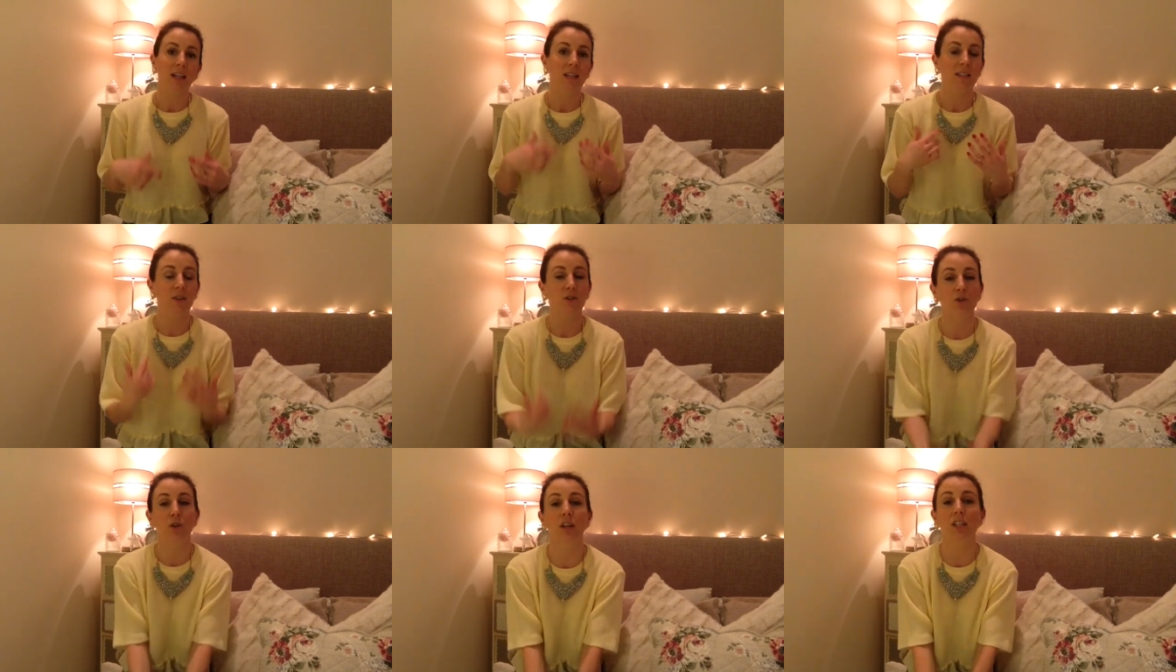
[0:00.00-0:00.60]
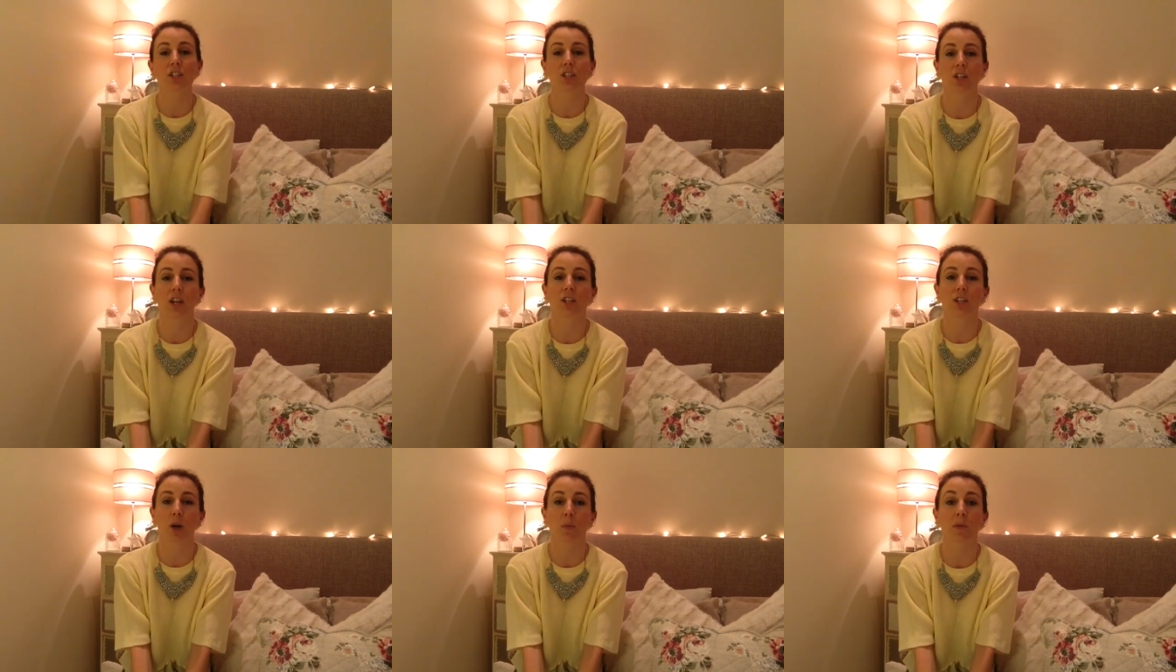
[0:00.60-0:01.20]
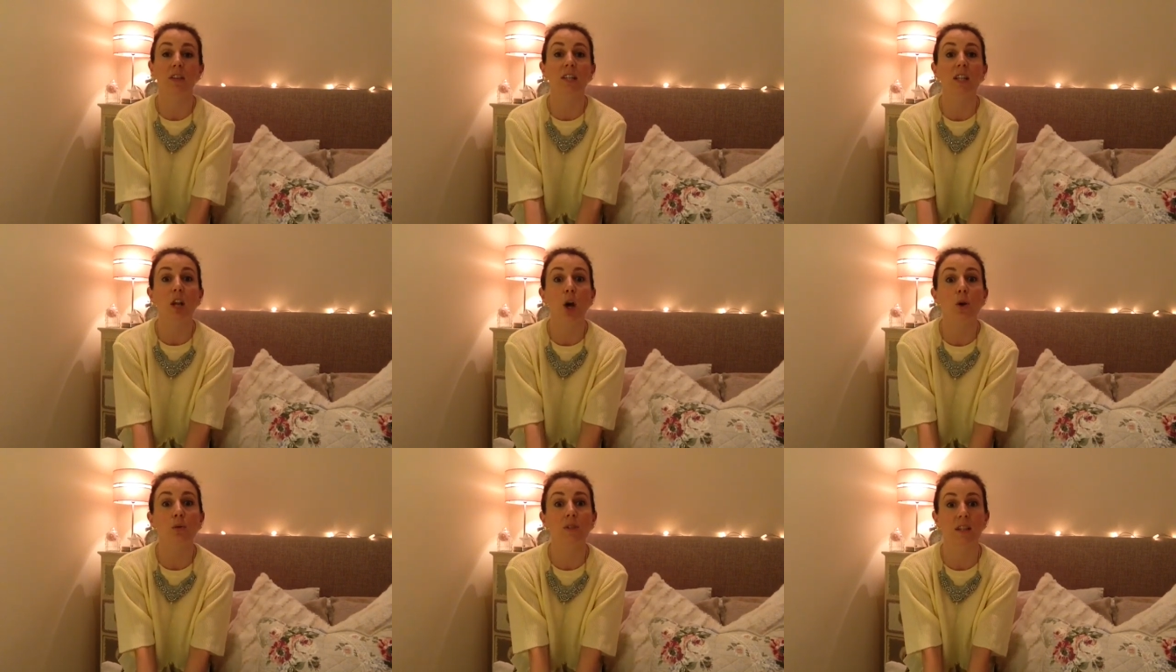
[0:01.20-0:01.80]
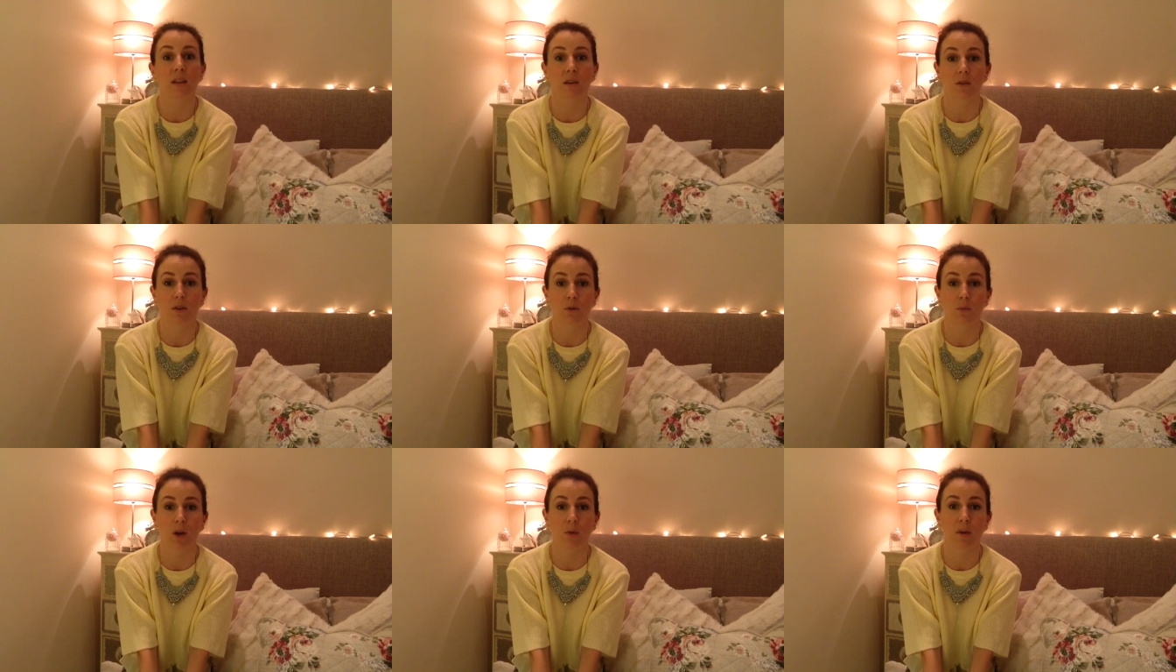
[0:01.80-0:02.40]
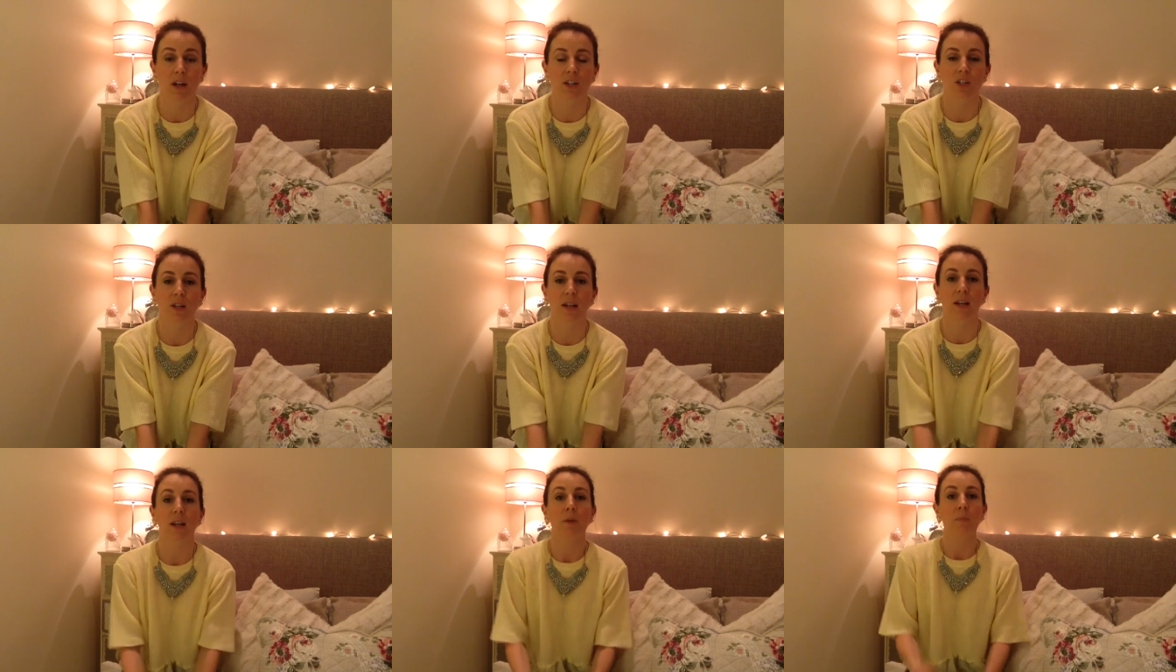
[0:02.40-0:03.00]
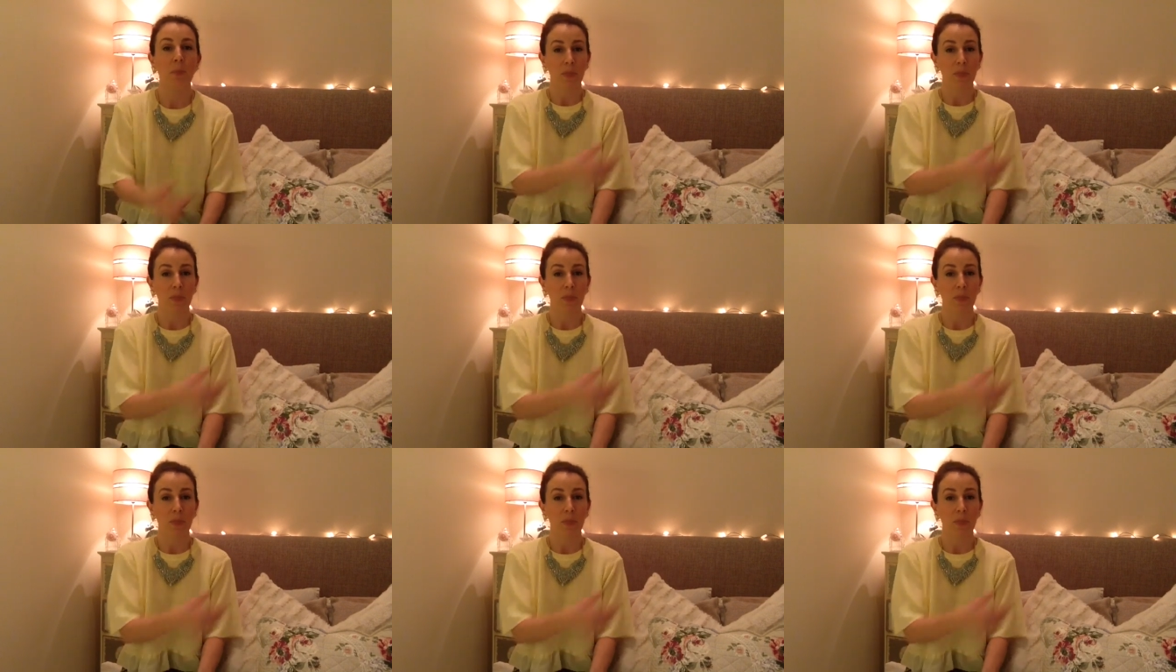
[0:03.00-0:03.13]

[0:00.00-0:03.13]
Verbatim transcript: So I tried to change it up and there's loads in there at the moment actually.